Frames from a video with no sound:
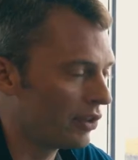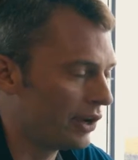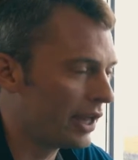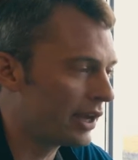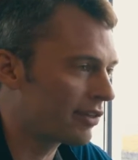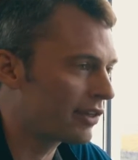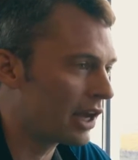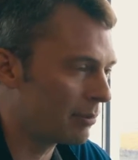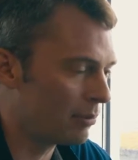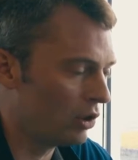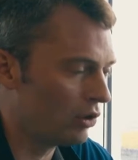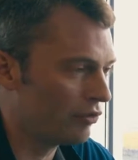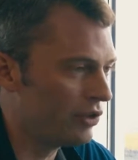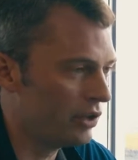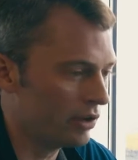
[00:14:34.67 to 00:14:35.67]
the next couple
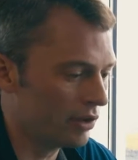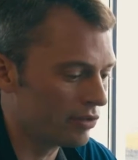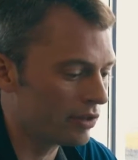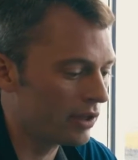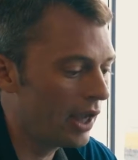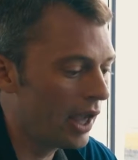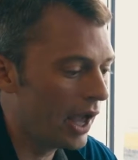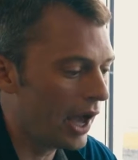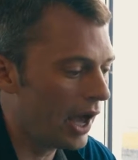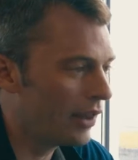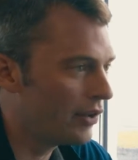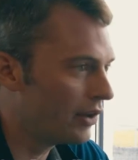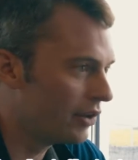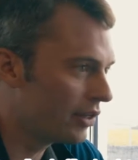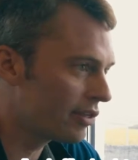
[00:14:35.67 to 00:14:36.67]
of years.
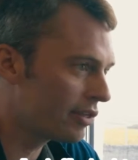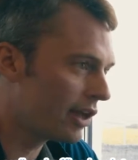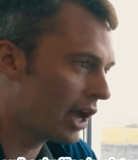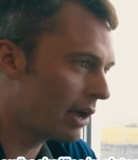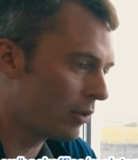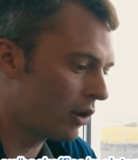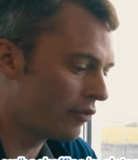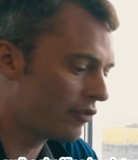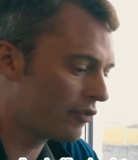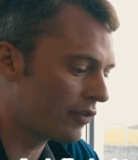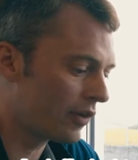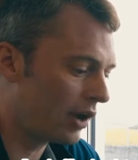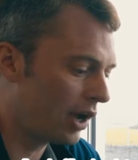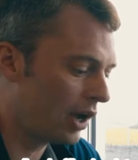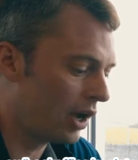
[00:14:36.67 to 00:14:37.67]
And this type of
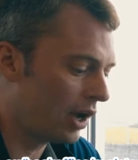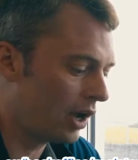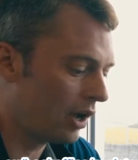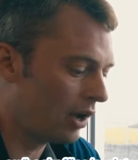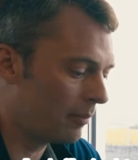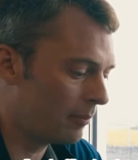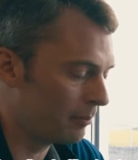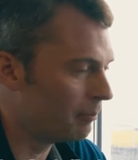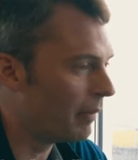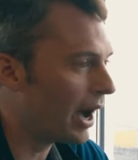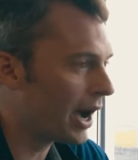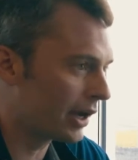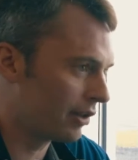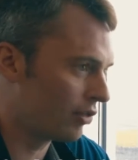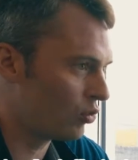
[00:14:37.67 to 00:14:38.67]

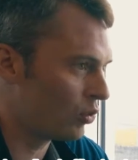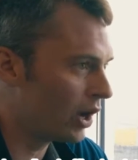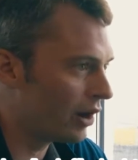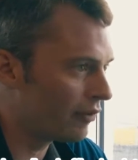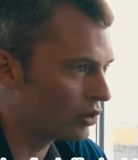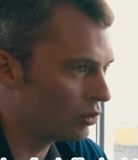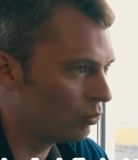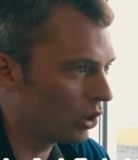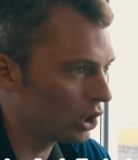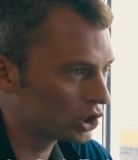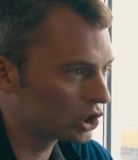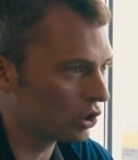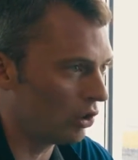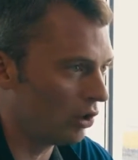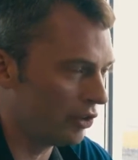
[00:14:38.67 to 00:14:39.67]
markets you have to
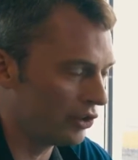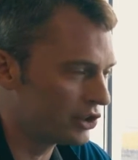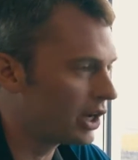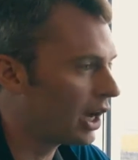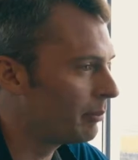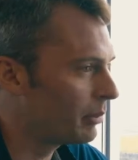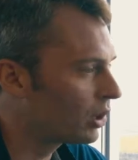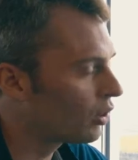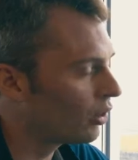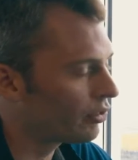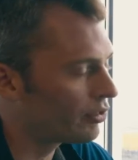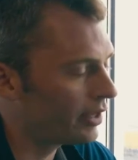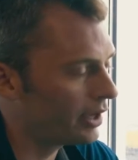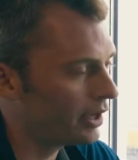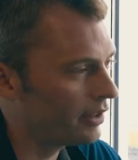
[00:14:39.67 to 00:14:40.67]
watch all the time, because
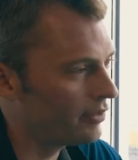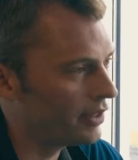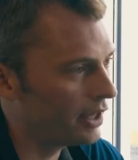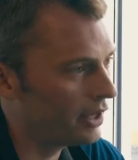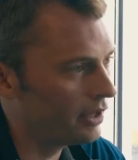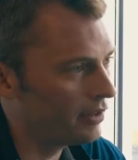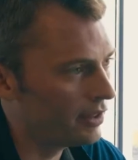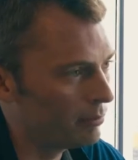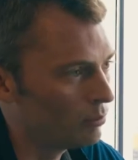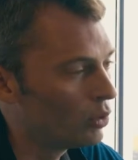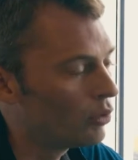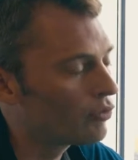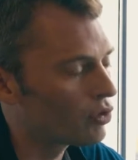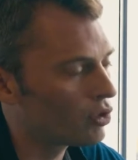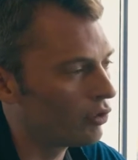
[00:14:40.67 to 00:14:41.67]
they
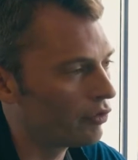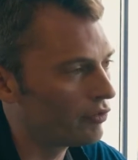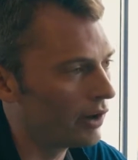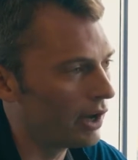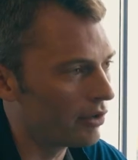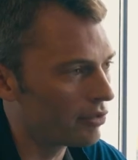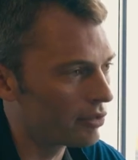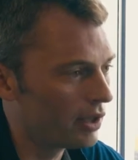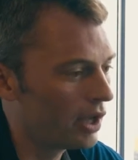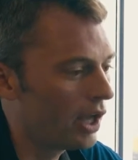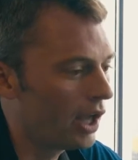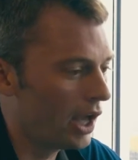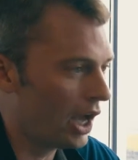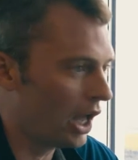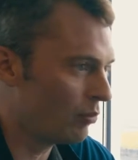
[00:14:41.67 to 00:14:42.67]
move so fast.
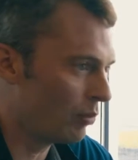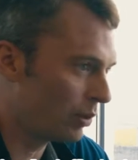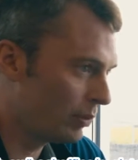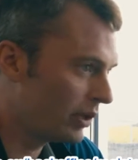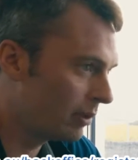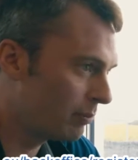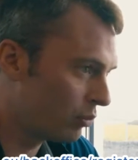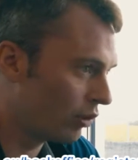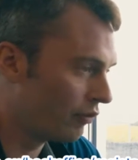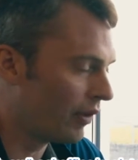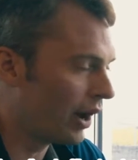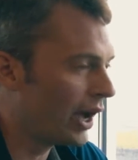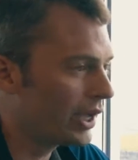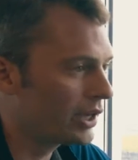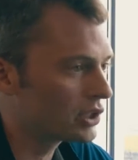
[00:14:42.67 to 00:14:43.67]
And what we
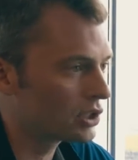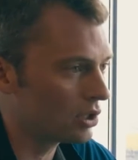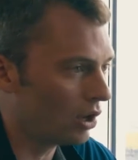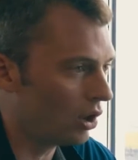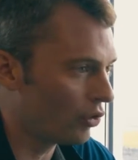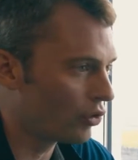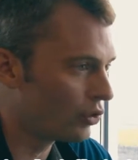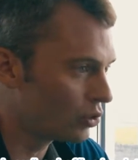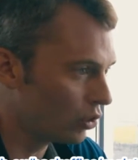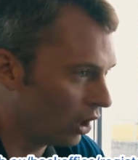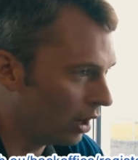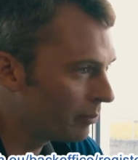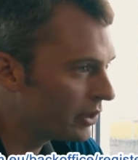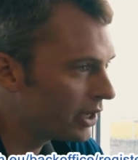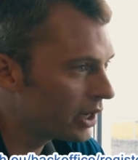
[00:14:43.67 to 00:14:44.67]
provide also to
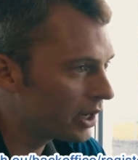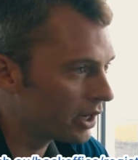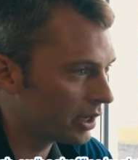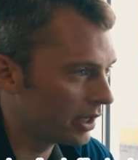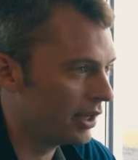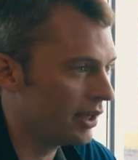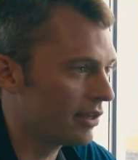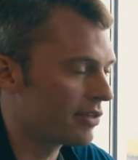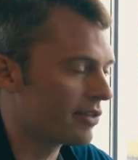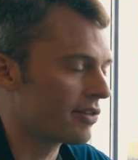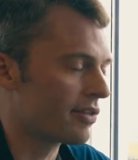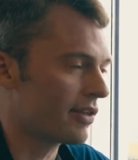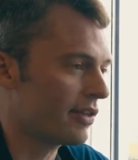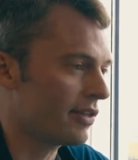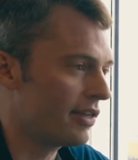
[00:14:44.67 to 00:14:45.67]
Omnia
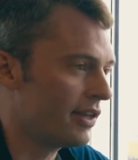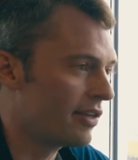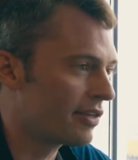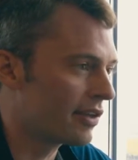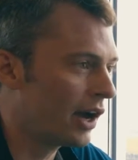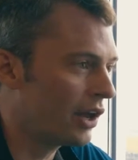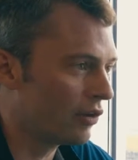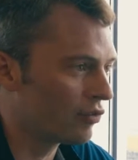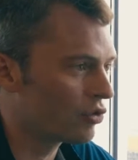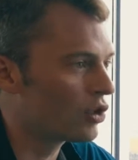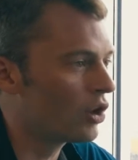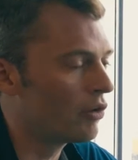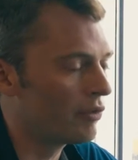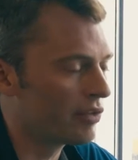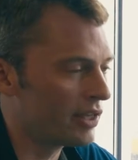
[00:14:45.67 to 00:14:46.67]
is this kind of
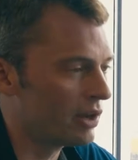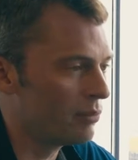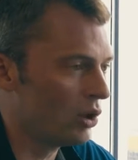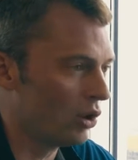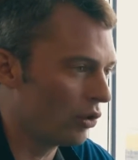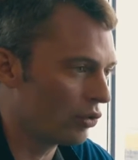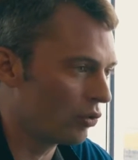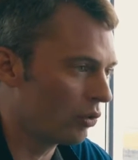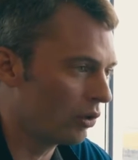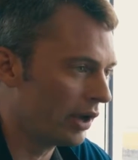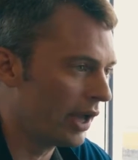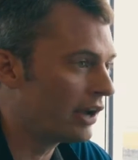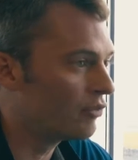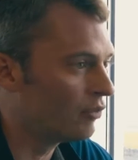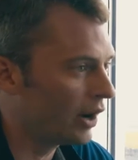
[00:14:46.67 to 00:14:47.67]
service that we also
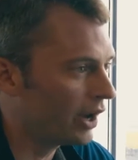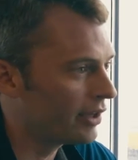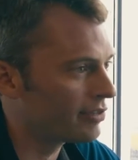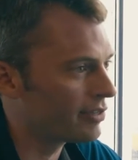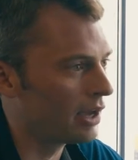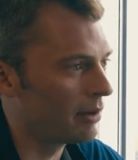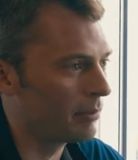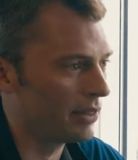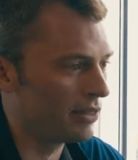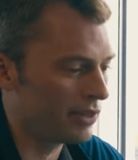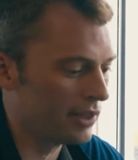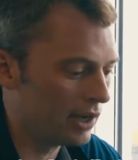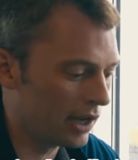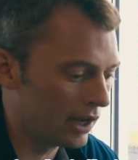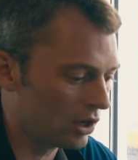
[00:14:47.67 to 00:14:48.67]
advise them and
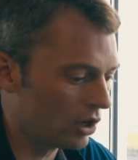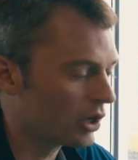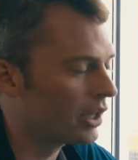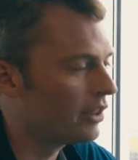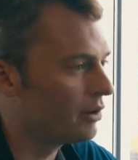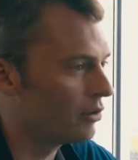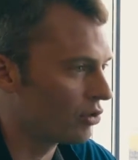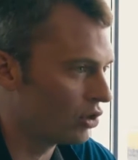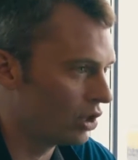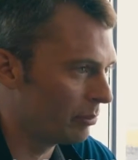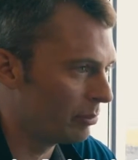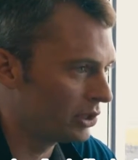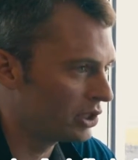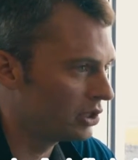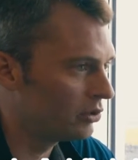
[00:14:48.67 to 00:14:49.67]
see like, okay, there is an
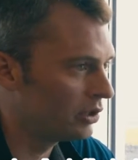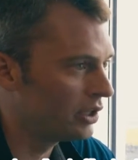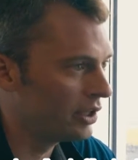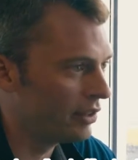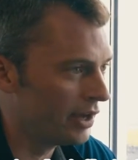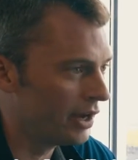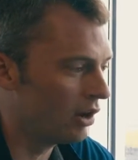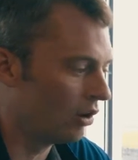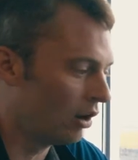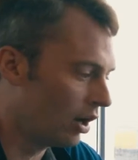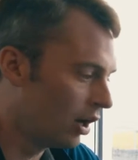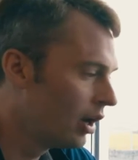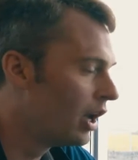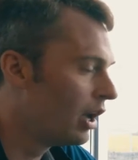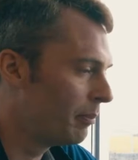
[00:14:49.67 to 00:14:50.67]
opportunity there,
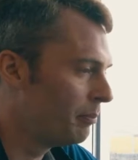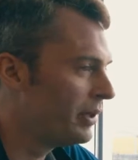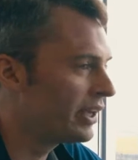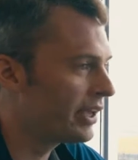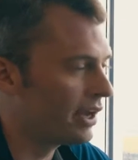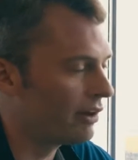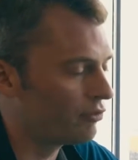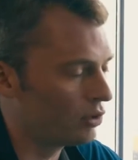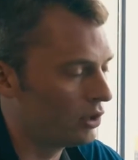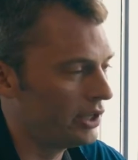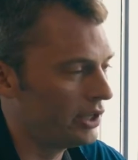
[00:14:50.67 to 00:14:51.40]
or be careful